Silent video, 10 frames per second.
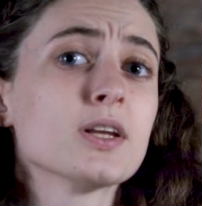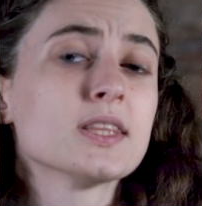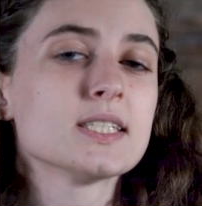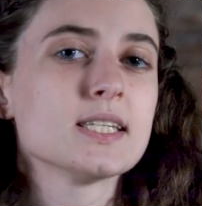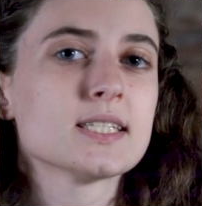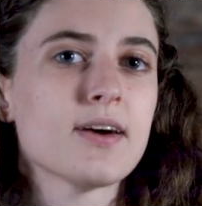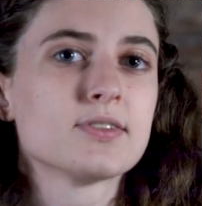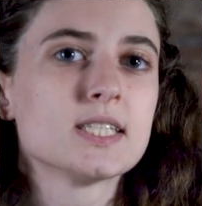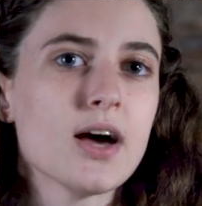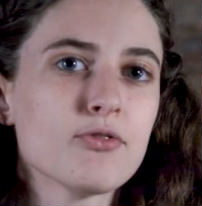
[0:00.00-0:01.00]
parentheses have
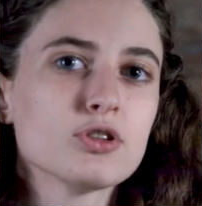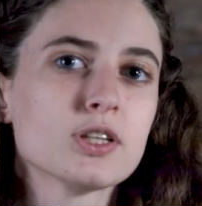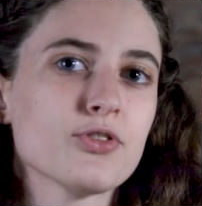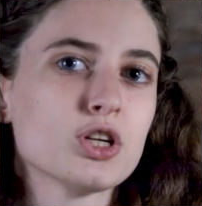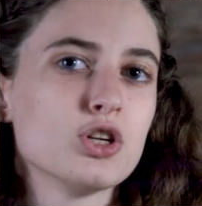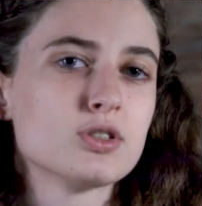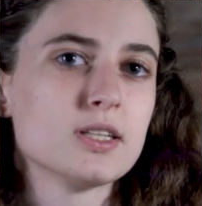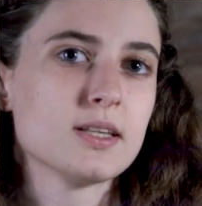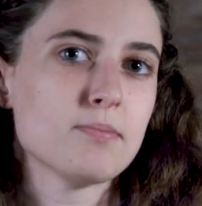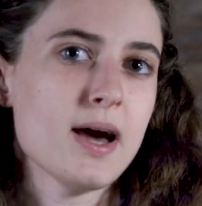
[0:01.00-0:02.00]
several different
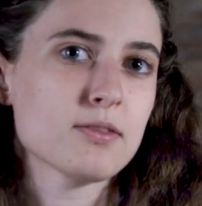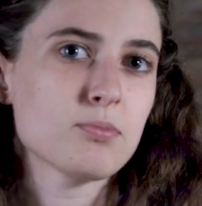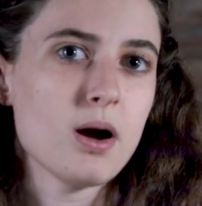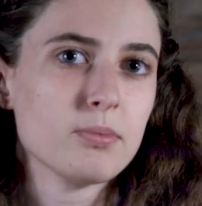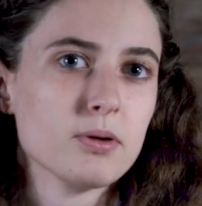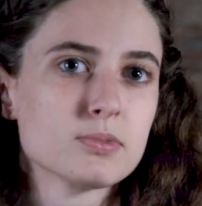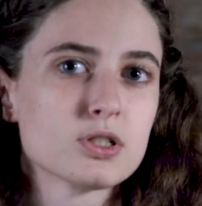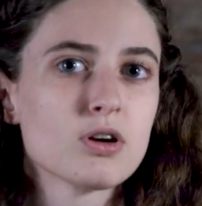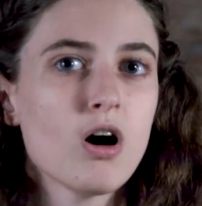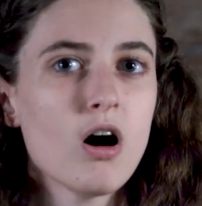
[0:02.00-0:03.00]
uses in math
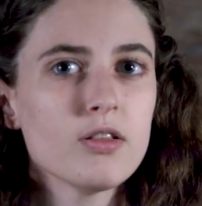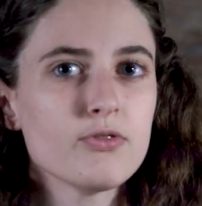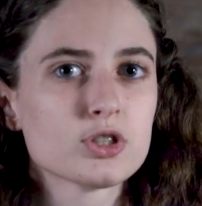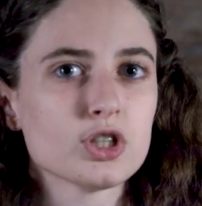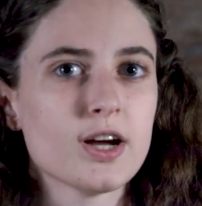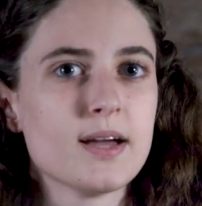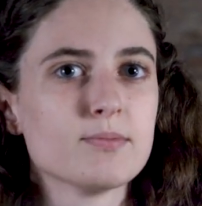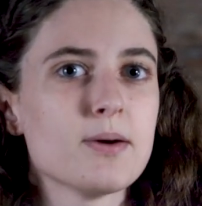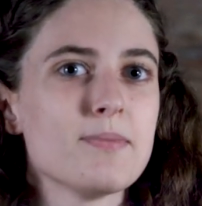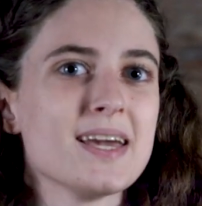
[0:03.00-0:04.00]
problems, all of which are
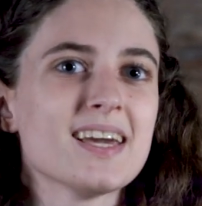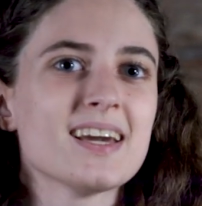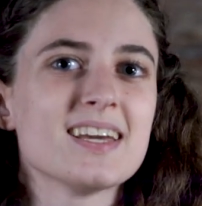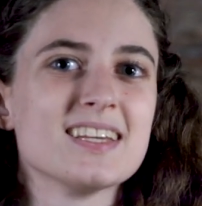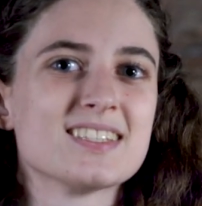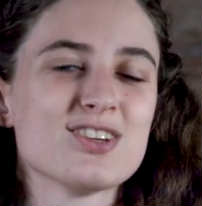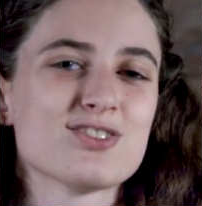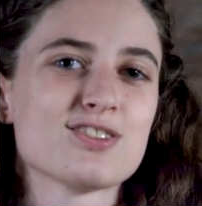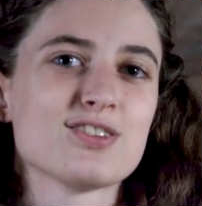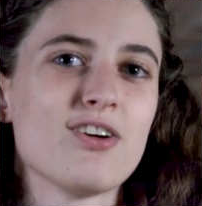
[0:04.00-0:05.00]
aimed at making it
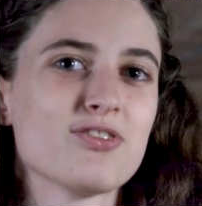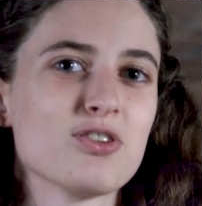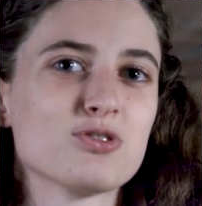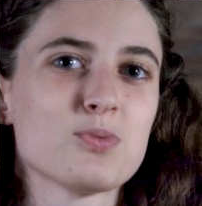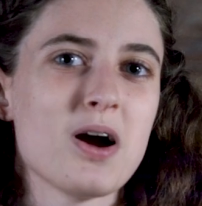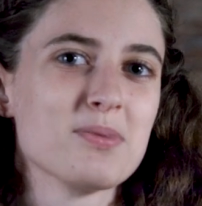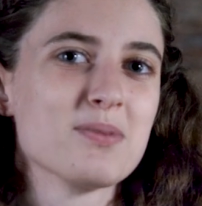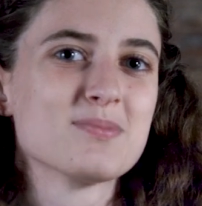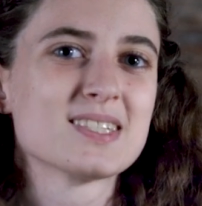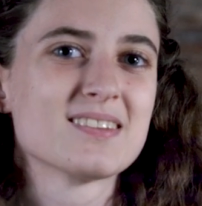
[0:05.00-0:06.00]
easier to solve those
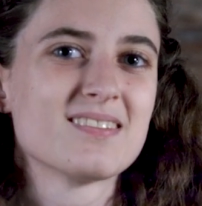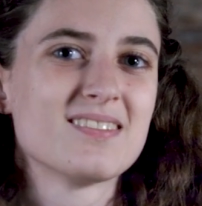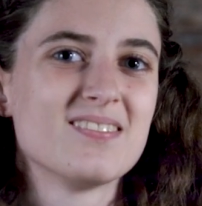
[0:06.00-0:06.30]
problems.